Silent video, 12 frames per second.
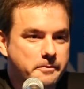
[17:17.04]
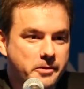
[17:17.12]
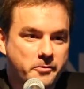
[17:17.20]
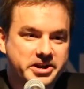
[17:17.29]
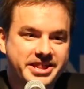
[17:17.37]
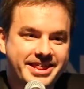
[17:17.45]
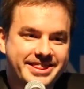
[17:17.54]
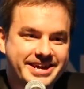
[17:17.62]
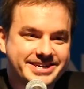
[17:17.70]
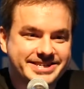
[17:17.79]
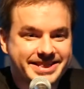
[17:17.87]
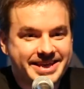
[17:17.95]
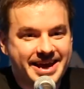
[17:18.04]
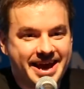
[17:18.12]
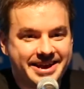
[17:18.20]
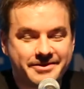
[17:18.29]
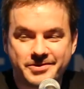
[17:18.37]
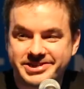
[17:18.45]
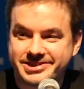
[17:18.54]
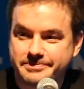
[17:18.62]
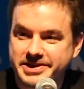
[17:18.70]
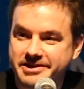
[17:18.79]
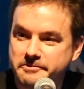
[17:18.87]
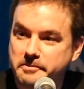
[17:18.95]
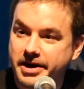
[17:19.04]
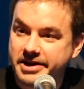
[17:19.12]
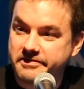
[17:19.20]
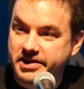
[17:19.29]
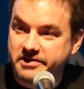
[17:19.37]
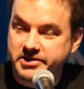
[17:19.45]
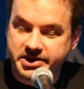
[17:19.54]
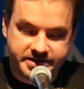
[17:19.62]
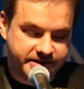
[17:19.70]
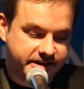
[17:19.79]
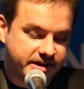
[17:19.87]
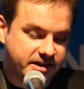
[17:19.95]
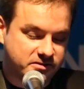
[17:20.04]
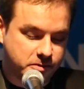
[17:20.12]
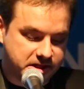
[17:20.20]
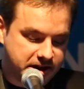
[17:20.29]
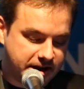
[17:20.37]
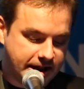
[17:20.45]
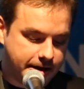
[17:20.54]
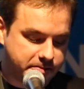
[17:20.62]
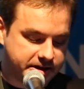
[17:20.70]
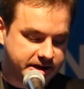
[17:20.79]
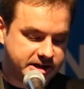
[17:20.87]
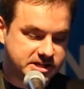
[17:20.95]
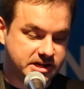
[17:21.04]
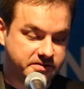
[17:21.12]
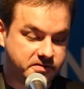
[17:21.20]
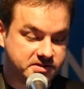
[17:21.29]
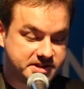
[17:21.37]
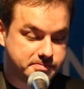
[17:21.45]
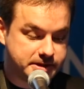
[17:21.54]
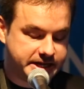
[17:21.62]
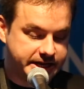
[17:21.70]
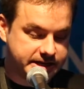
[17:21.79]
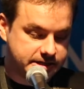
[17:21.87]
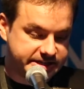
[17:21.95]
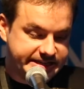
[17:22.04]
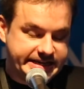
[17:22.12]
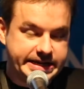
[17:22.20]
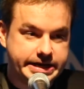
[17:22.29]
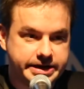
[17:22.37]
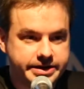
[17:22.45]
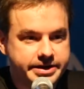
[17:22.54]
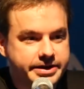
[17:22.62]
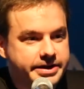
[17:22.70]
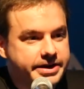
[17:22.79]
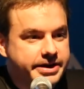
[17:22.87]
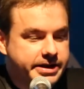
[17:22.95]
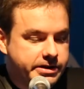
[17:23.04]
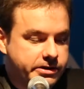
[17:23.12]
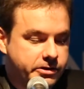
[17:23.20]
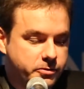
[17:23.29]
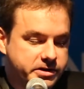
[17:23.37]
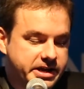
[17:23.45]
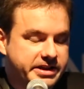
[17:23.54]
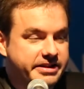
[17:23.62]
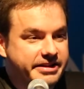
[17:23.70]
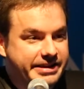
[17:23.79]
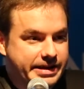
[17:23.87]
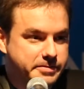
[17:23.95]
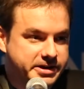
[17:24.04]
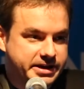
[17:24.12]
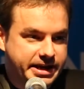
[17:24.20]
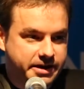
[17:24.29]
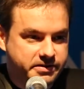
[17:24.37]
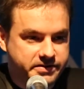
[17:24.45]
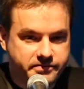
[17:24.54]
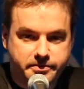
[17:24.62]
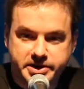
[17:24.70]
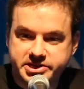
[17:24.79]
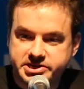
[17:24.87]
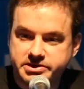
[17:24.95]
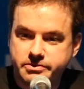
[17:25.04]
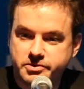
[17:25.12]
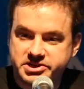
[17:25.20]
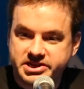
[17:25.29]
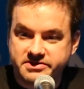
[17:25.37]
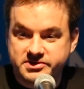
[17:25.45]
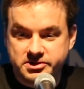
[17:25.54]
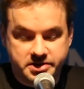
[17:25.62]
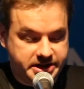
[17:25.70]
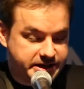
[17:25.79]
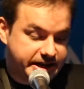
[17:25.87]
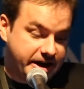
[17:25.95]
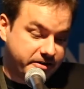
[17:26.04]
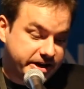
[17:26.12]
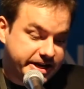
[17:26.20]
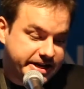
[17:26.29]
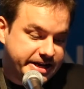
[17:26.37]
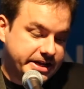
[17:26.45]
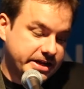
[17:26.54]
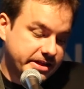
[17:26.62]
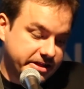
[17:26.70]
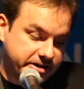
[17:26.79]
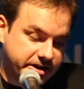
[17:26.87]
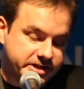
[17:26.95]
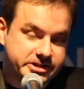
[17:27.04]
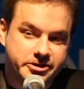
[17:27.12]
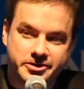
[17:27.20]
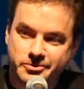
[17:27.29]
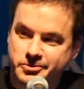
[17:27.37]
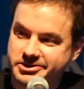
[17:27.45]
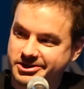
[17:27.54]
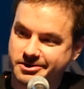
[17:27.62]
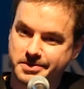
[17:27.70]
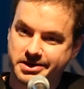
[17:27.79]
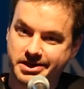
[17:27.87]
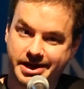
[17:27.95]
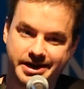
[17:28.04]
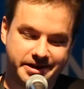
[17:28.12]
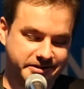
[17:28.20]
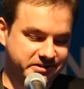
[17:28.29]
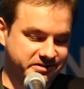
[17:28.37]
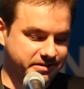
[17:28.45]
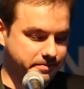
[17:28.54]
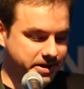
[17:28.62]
But one of the things that they added, which has become my favorite, is within an application, if you simply hit D, you will get debug account information, which gives you the account ID, the auth token, we'll talk about that in just a